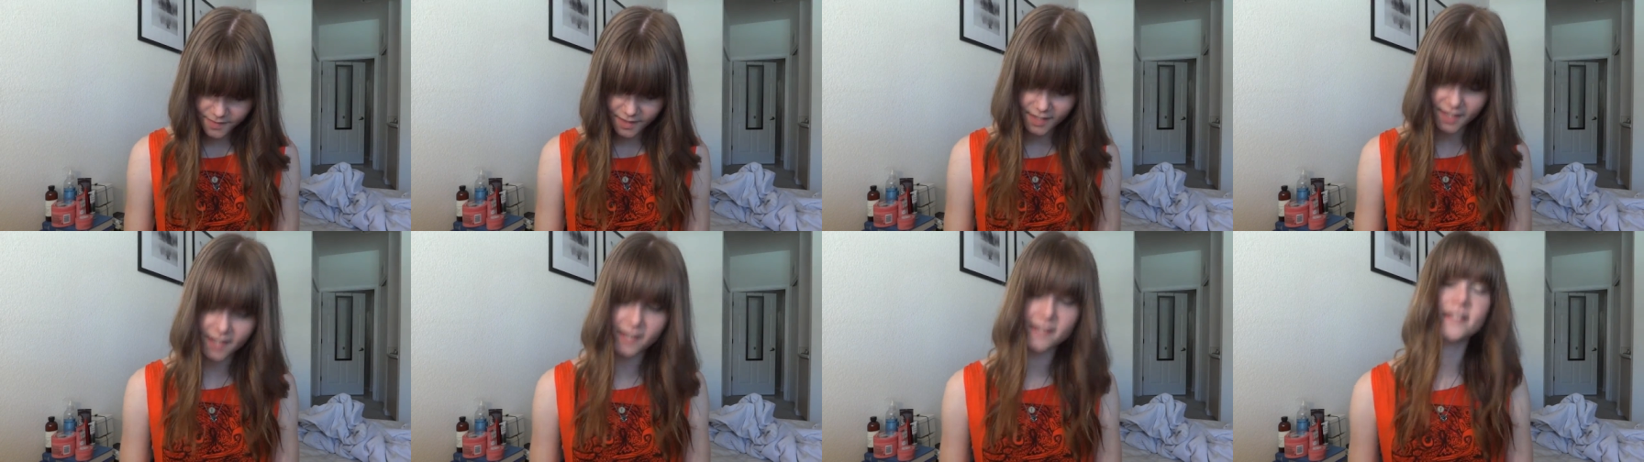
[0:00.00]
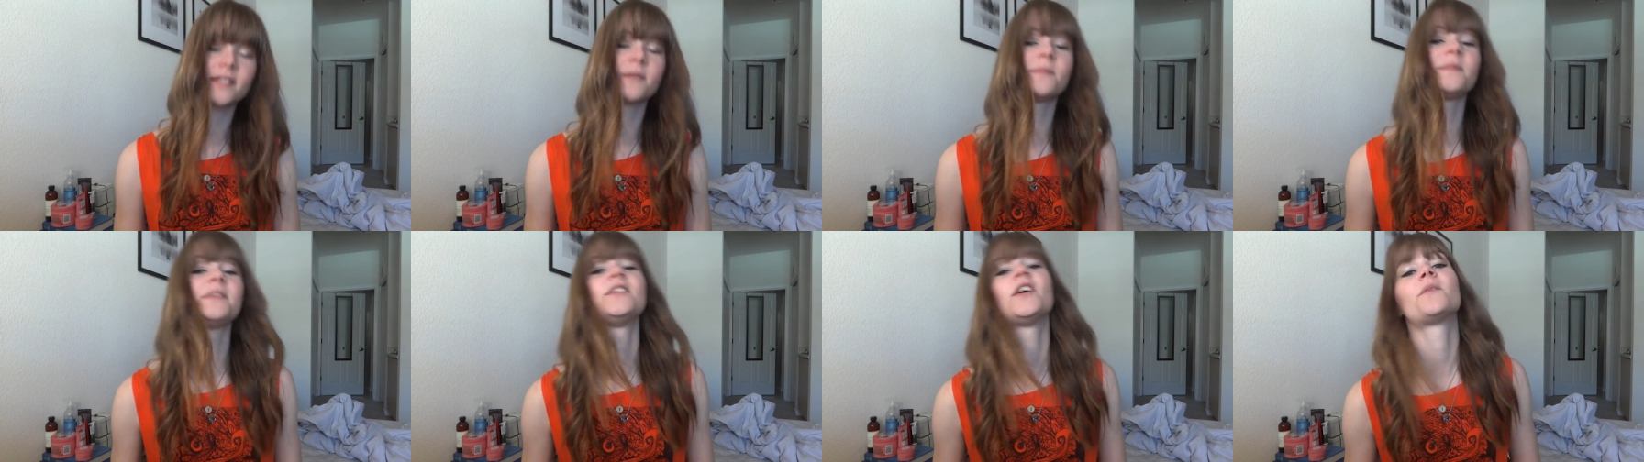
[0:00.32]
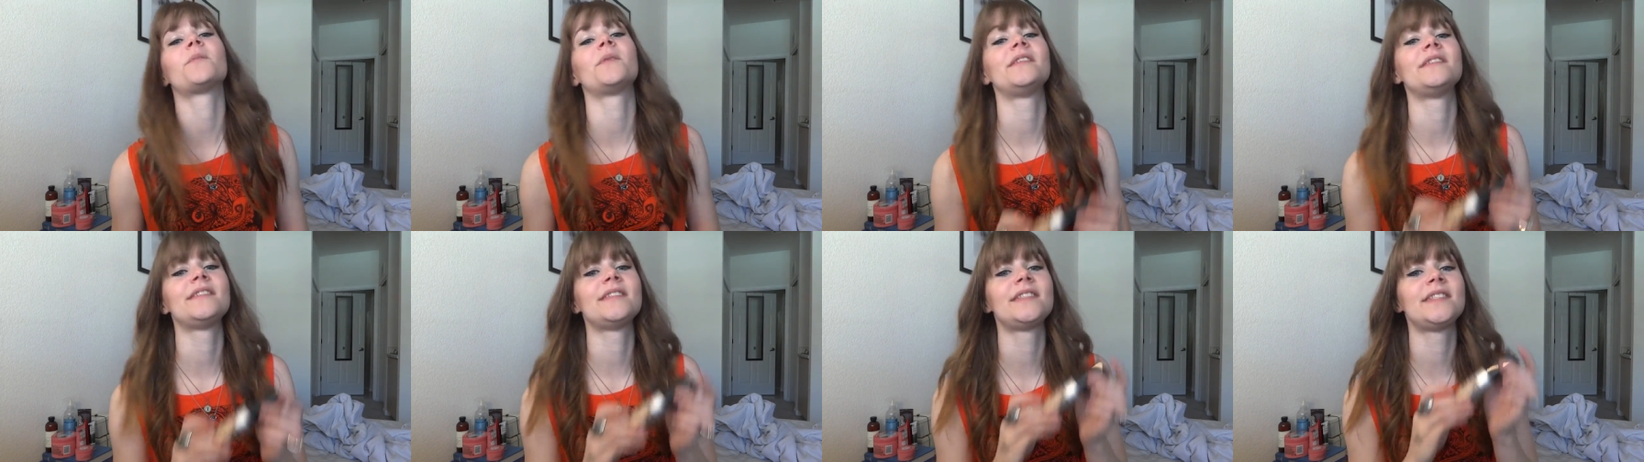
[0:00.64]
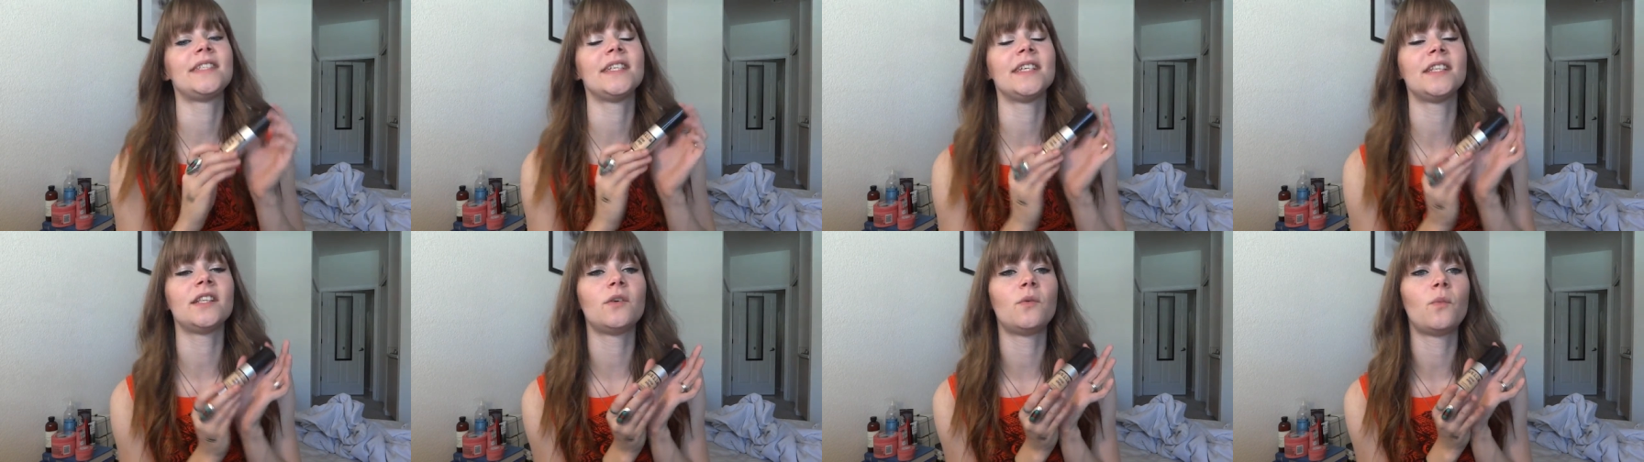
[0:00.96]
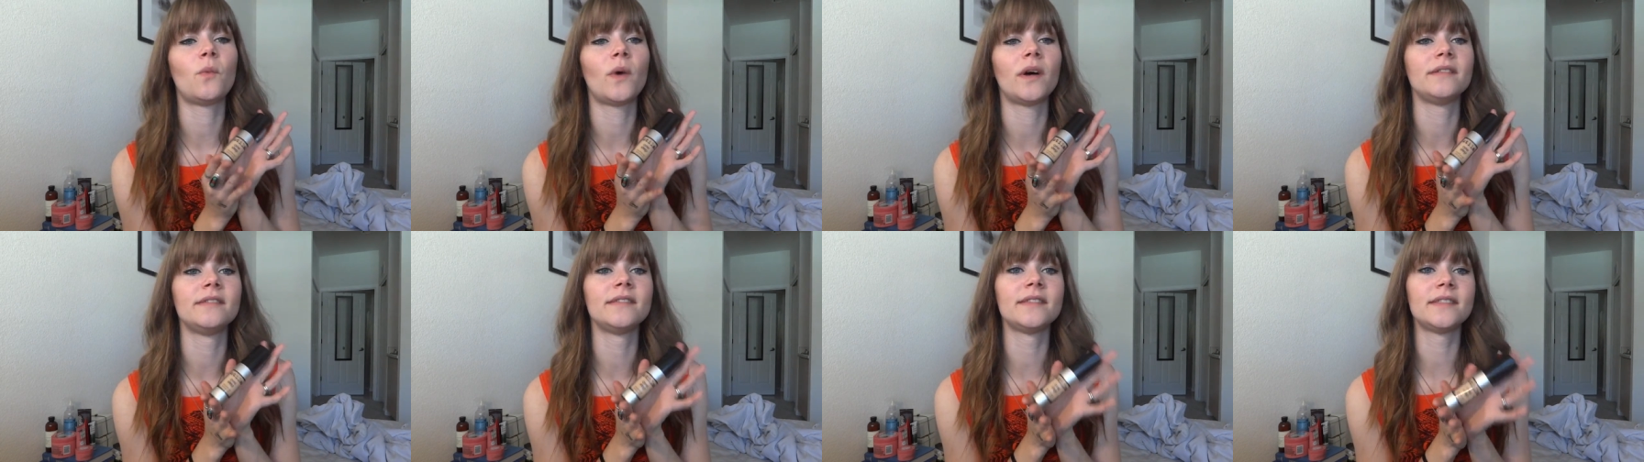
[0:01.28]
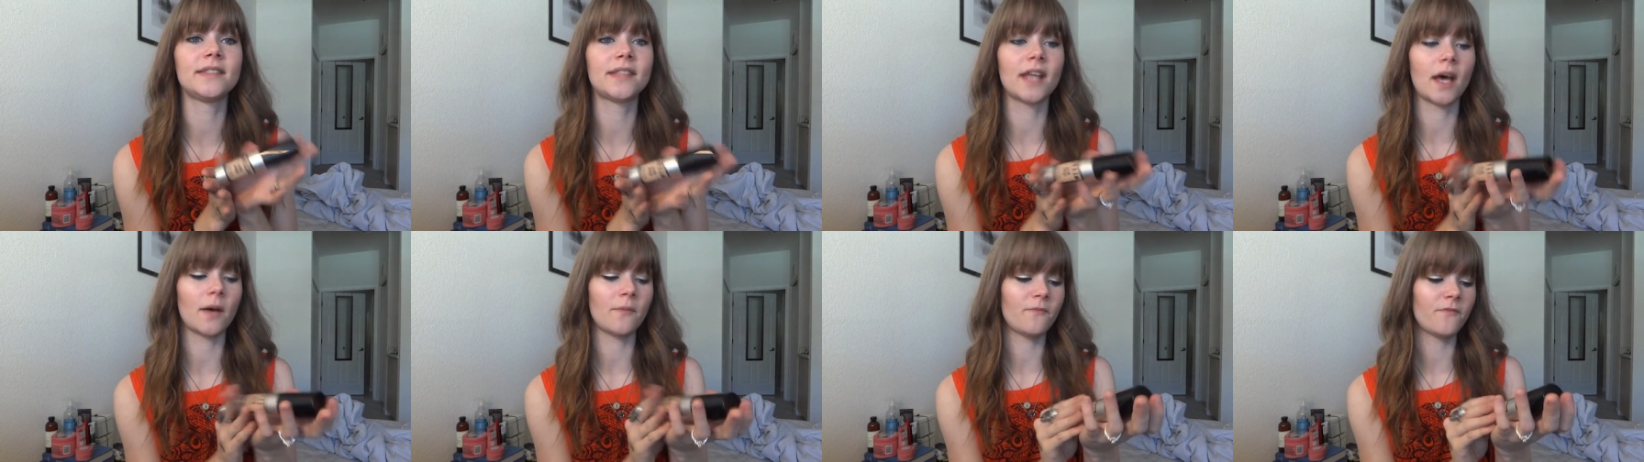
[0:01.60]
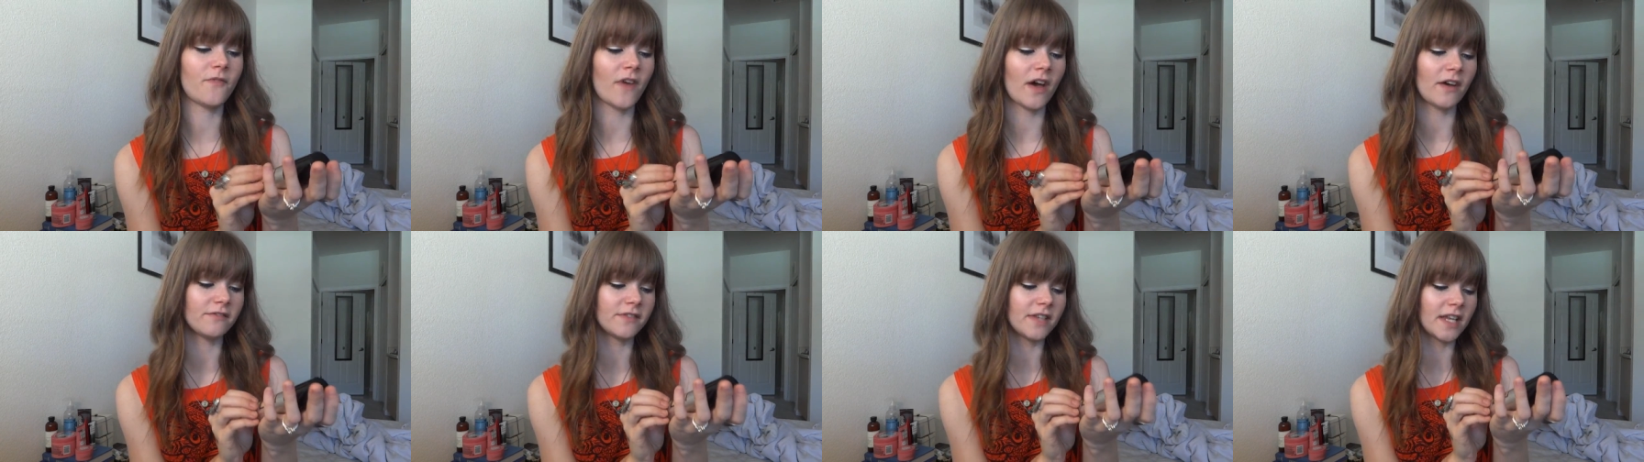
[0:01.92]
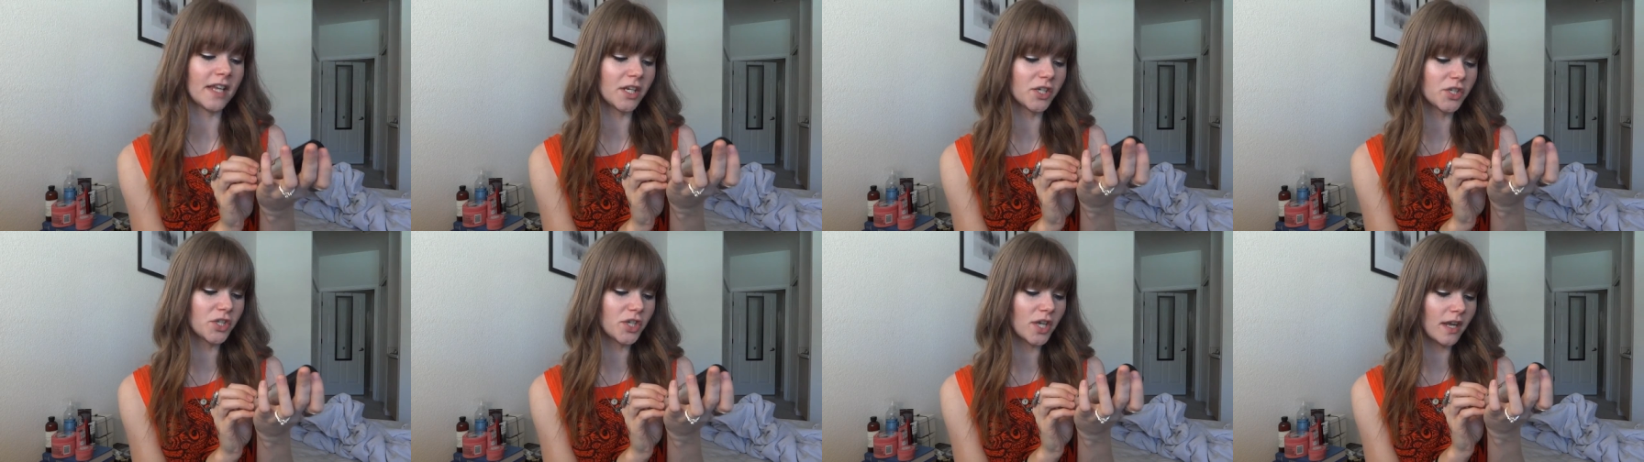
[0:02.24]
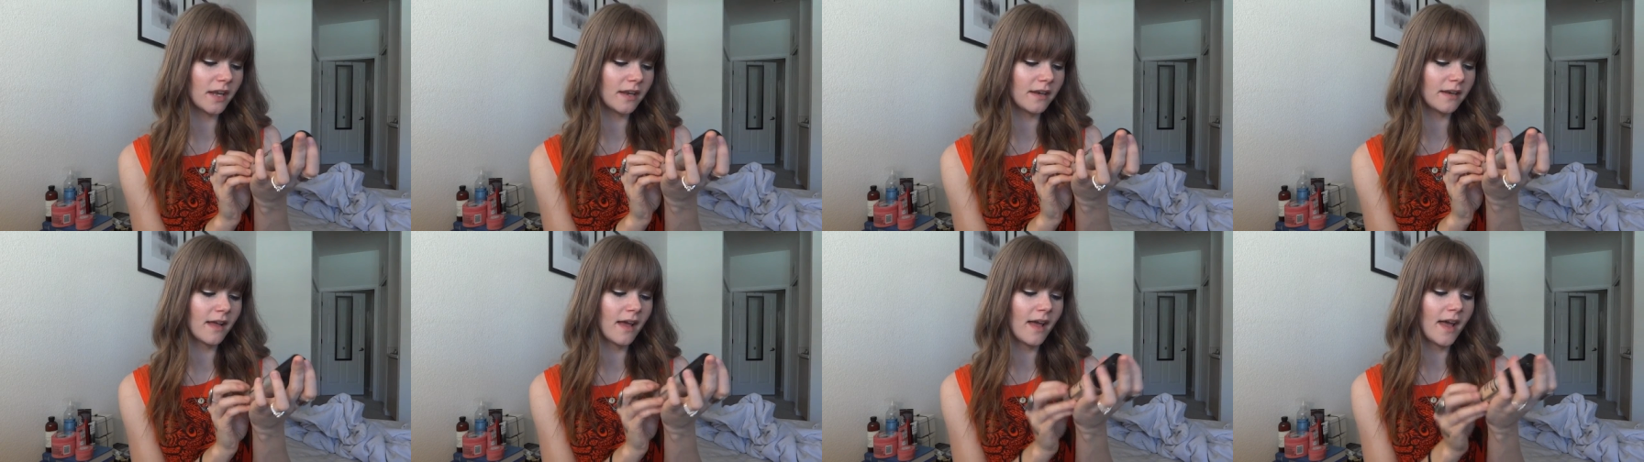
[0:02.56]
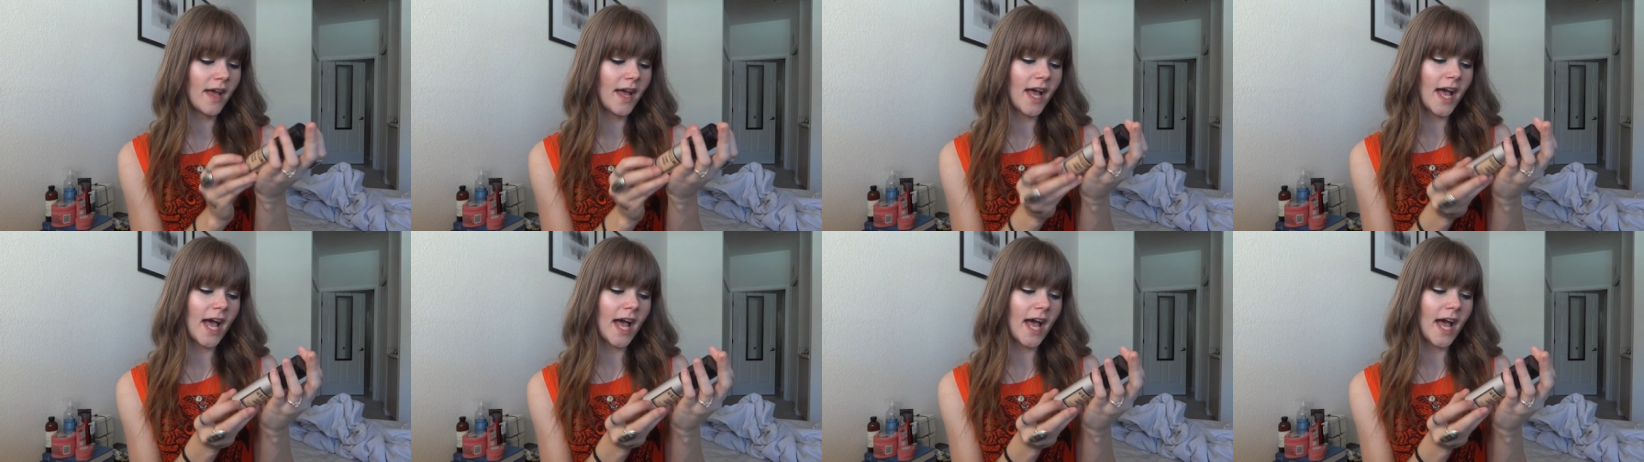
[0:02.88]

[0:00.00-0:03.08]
the next I'm going to talk about is Stila One Step Foundation.